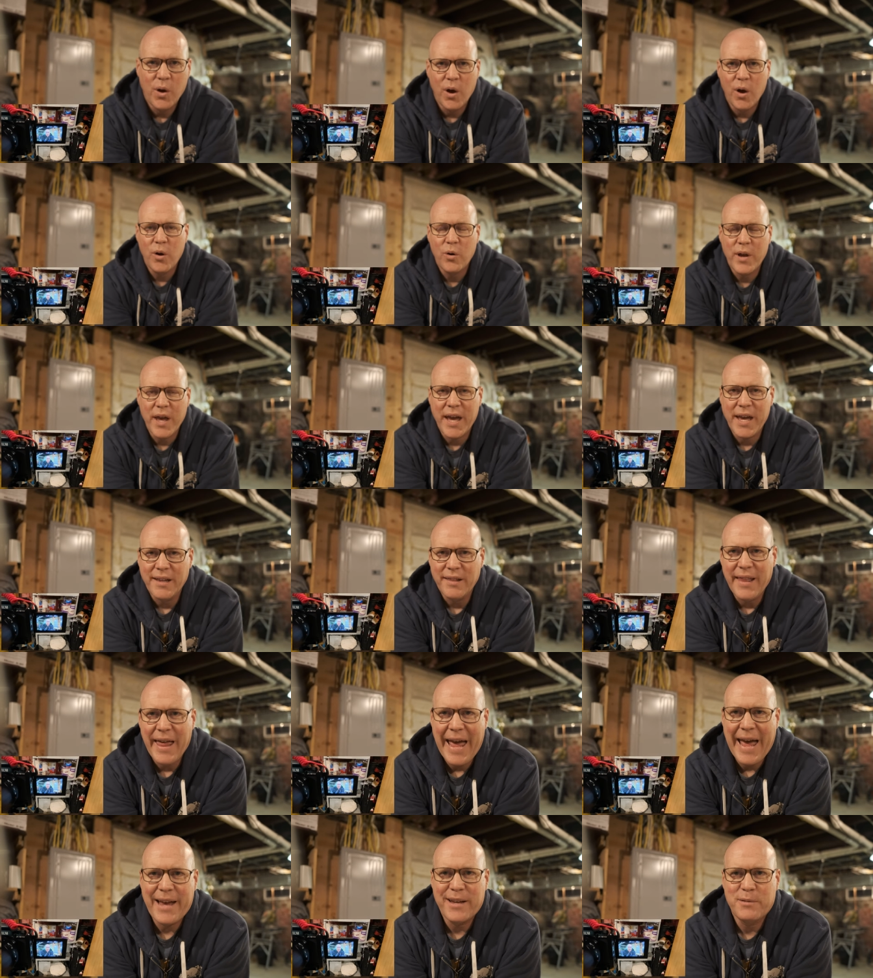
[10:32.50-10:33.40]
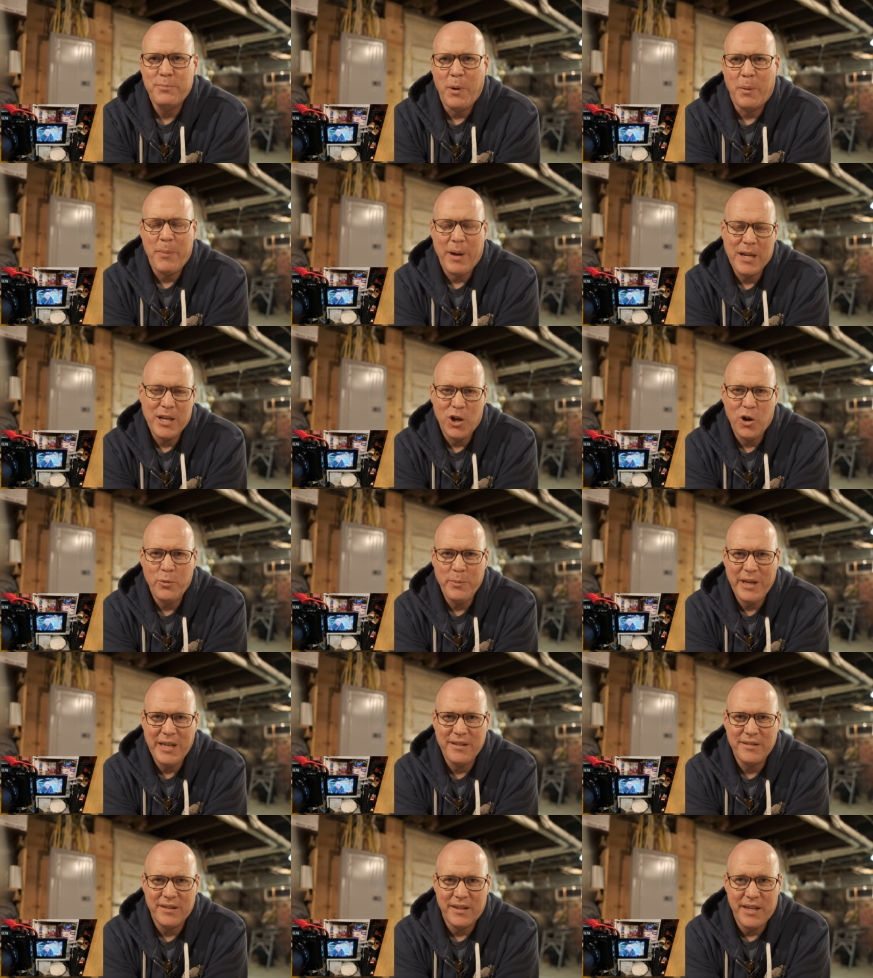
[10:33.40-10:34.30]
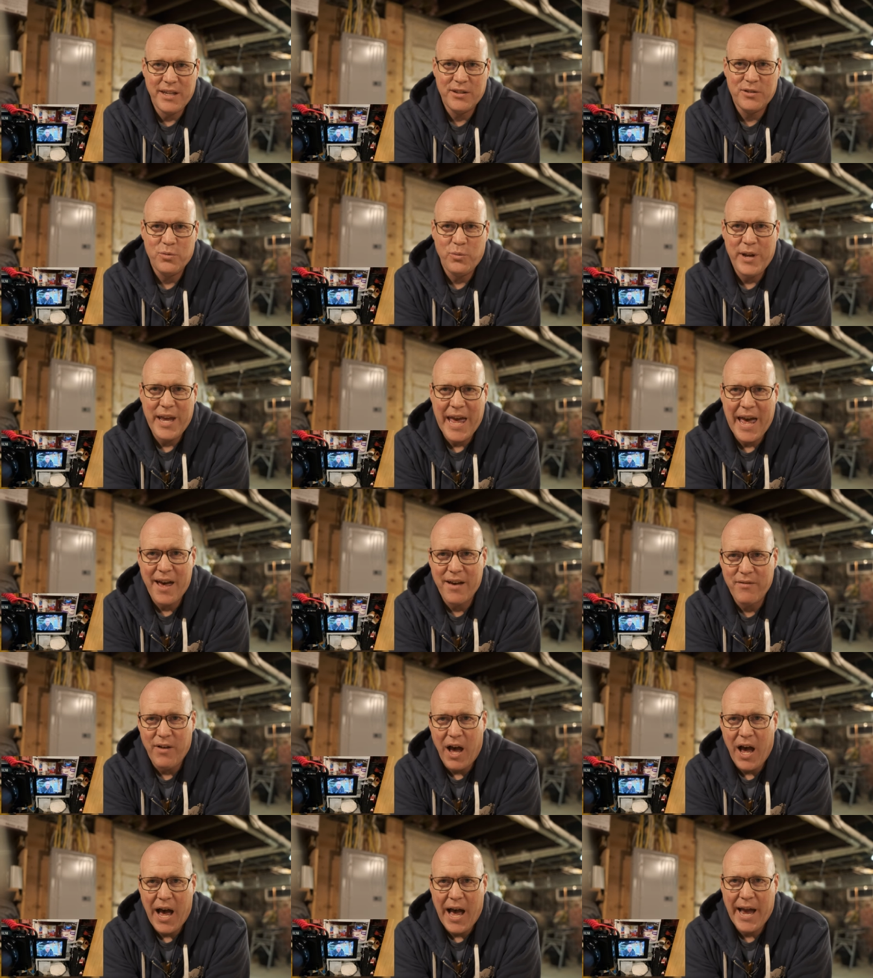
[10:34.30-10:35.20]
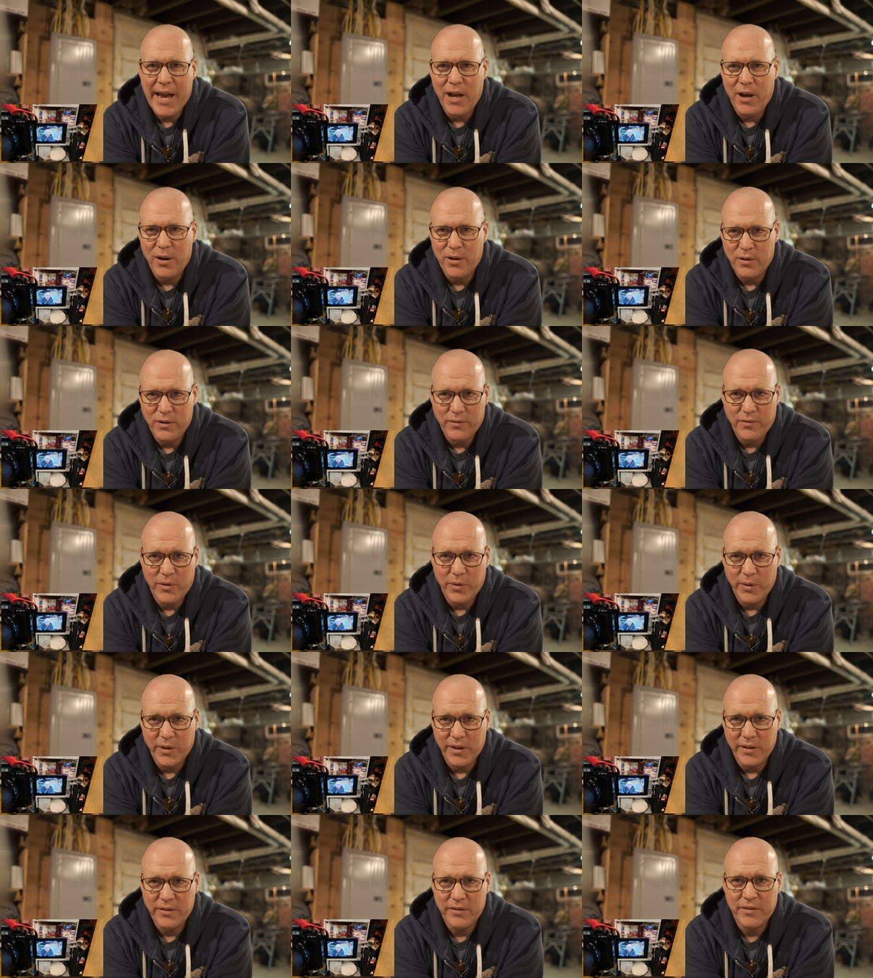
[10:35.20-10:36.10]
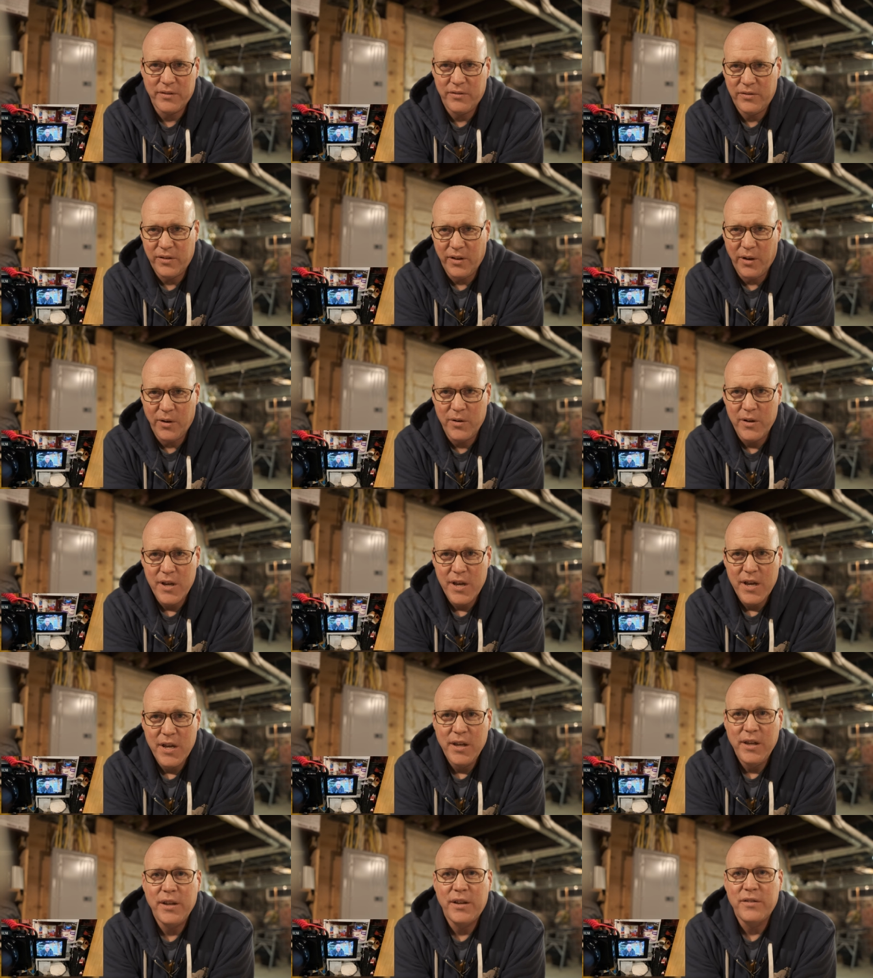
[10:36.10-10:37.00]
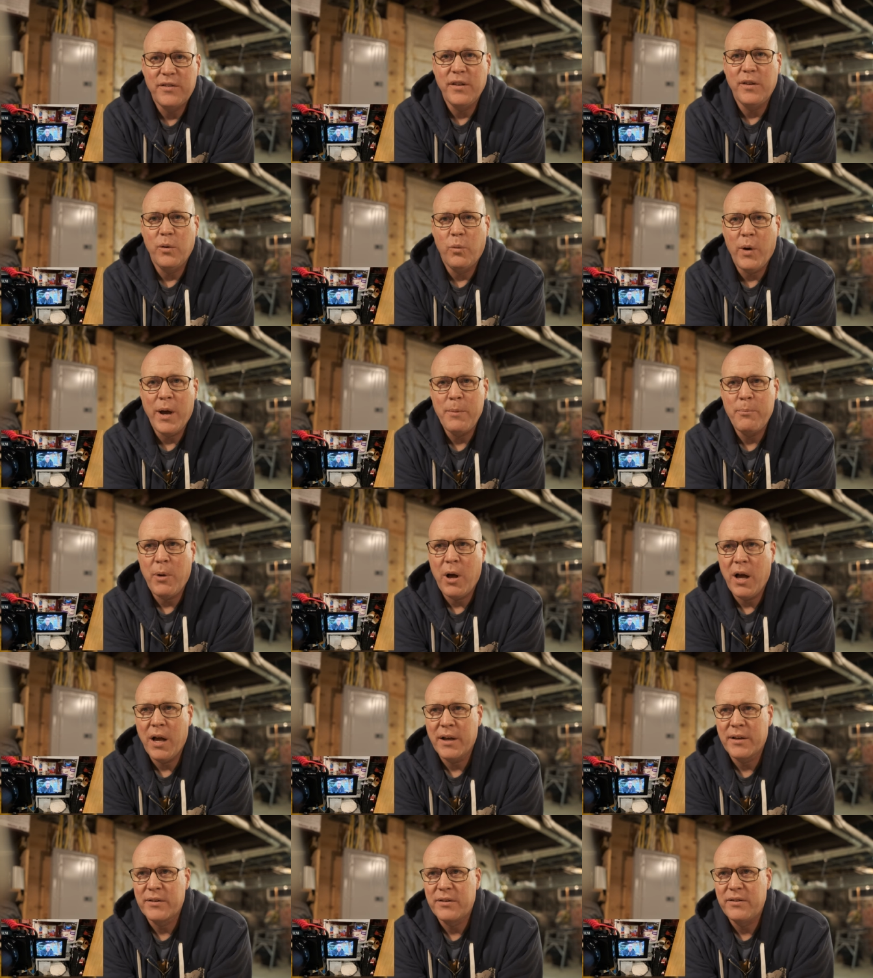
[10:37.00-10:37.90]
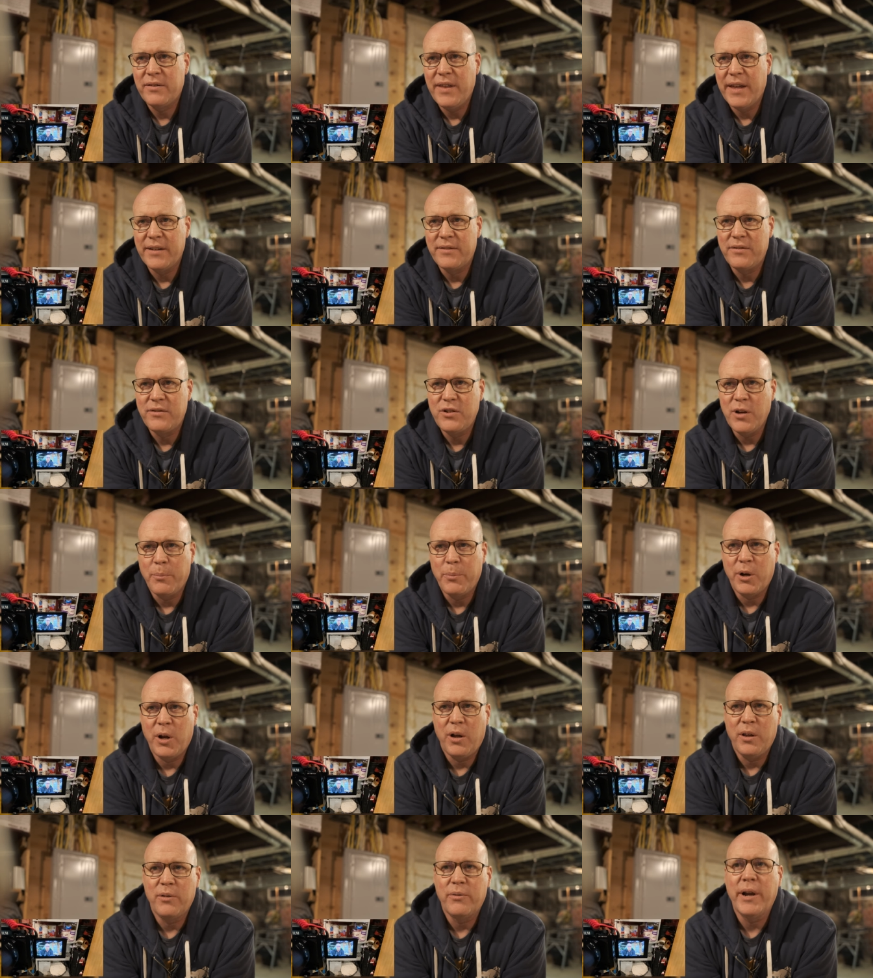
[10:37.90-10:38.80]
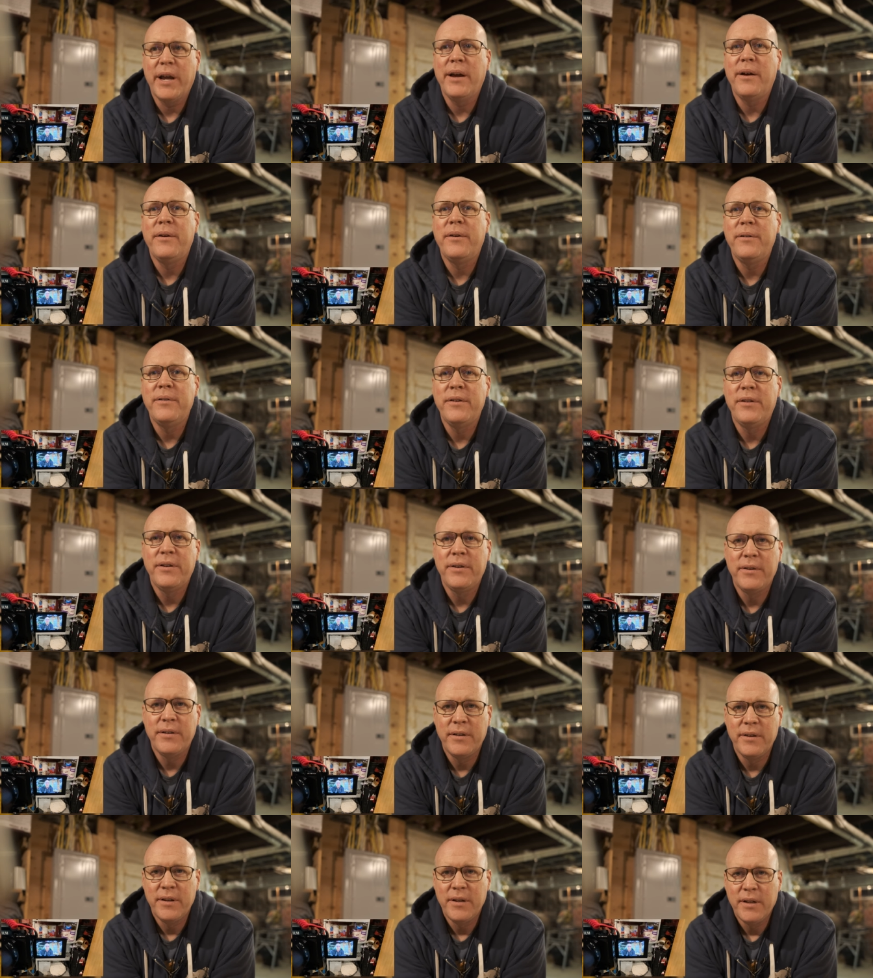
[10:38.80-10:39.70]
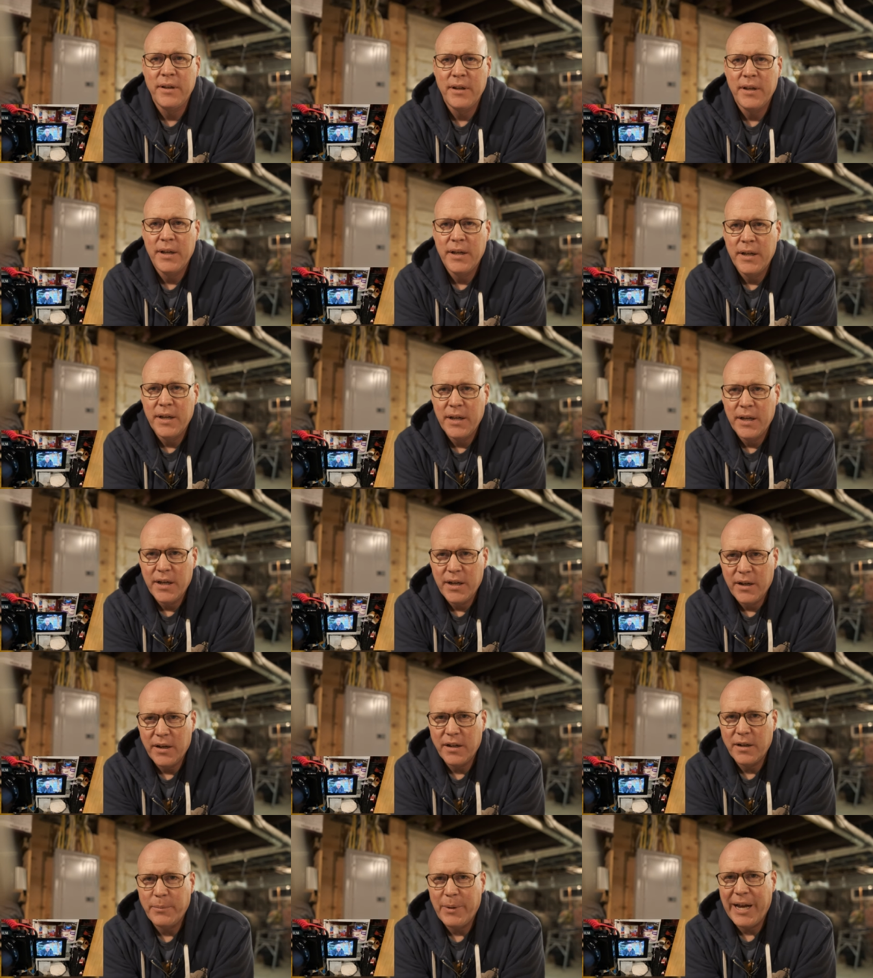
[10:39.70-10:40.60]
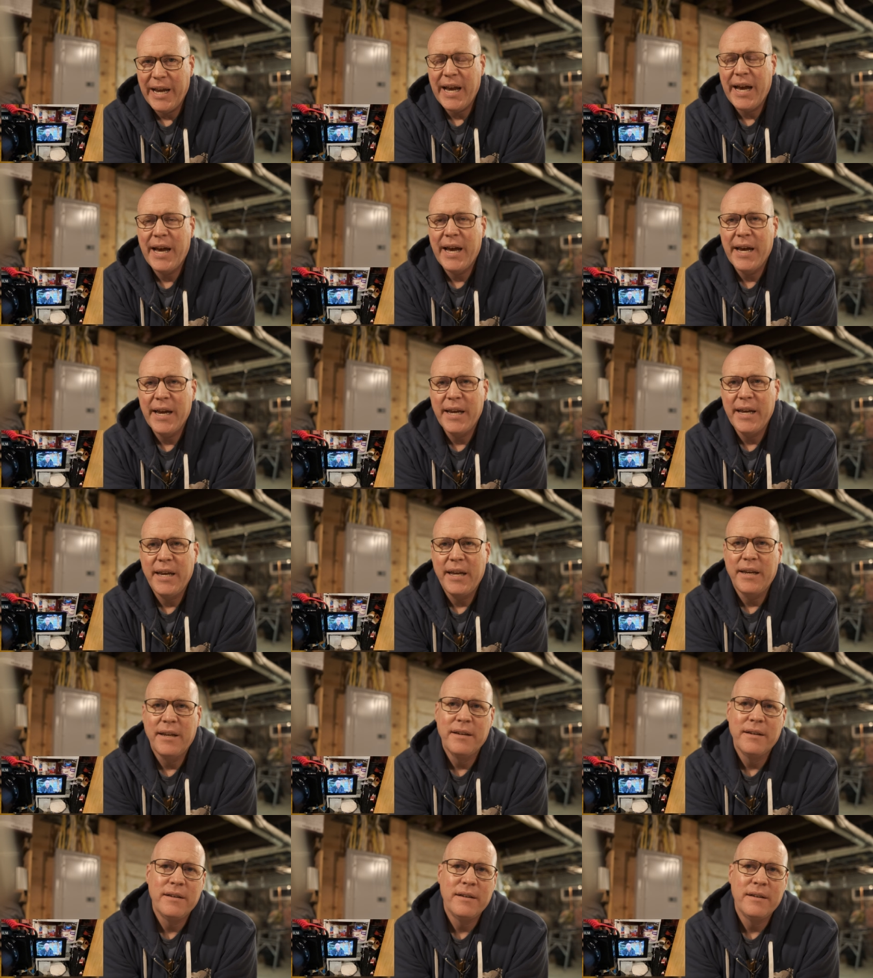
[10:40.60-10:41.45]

Okay, last but by no means least, we have eye autofocus. So you can see the white box that's jumping all around onto my eye.